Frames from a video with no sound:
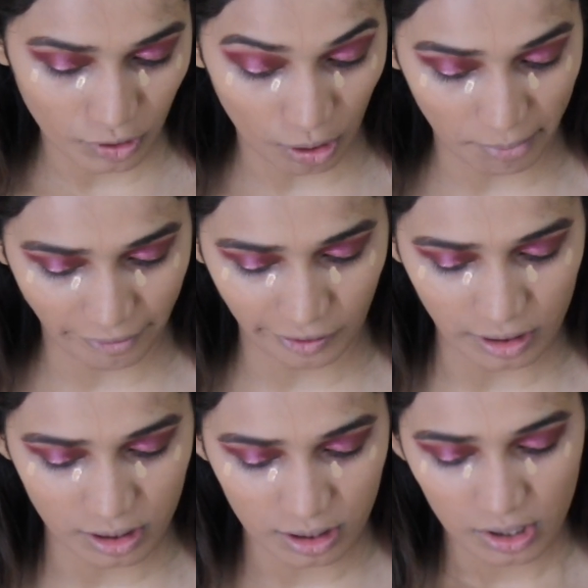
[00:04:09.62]
on my
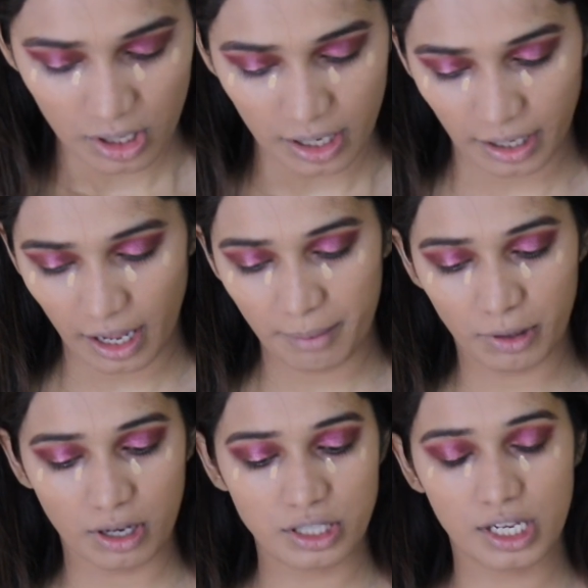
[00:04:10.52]
face. And I'm
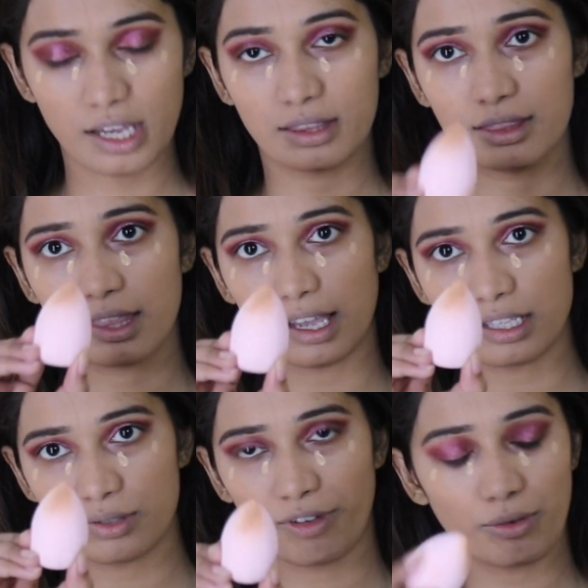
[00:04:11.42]
gonna take
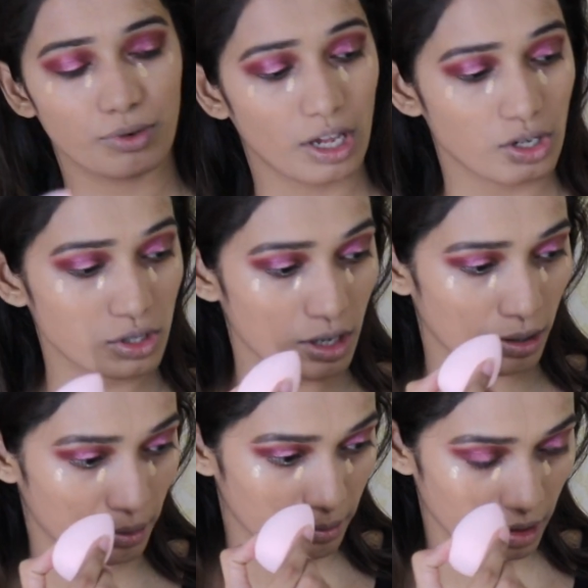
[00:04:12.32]
this foundation,
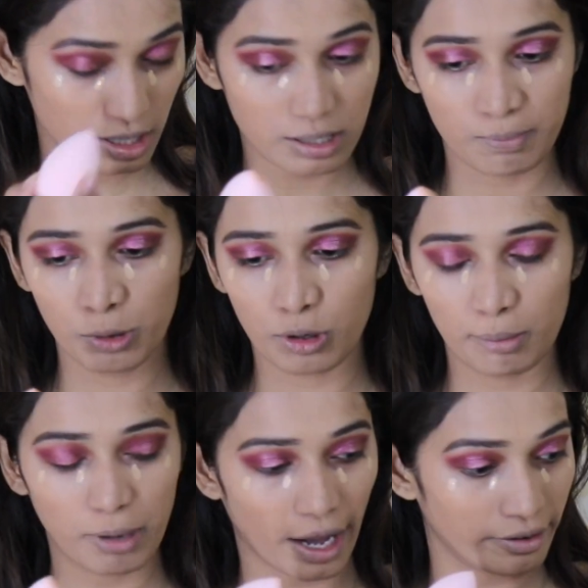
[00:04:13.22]
this beauty
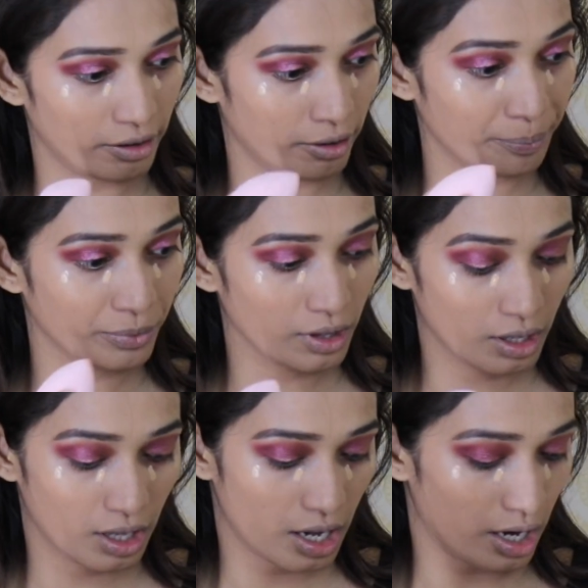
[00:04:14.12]
blender,
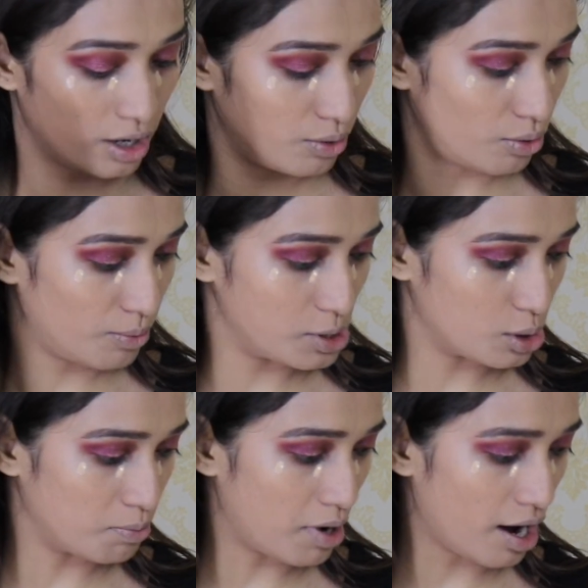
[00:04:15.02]
I don't know
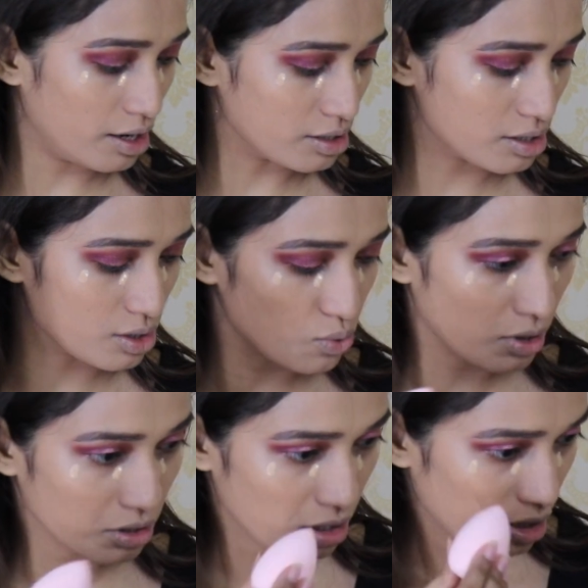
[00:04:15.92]
which brand is this
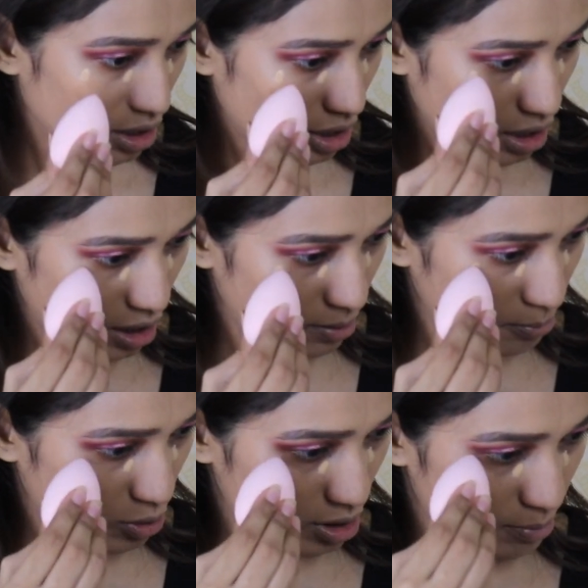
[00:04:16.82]
one, and I'm
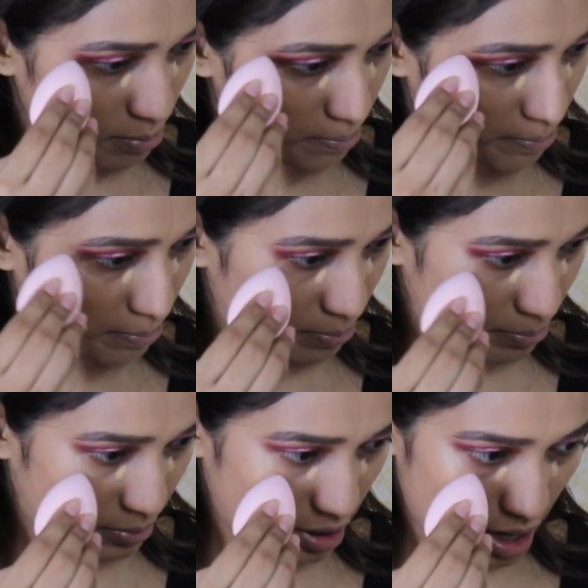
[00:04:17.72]
gonna
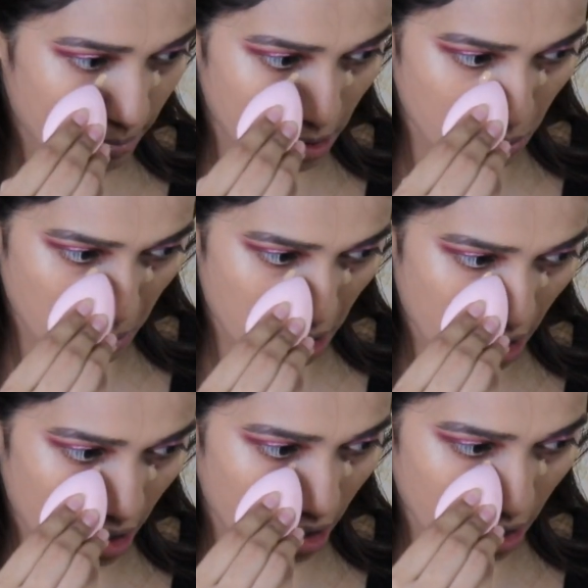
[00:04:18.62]
tap it over
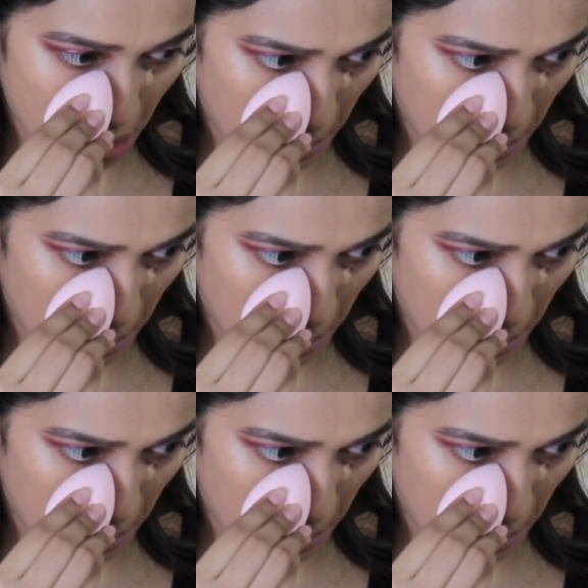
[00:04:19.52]
here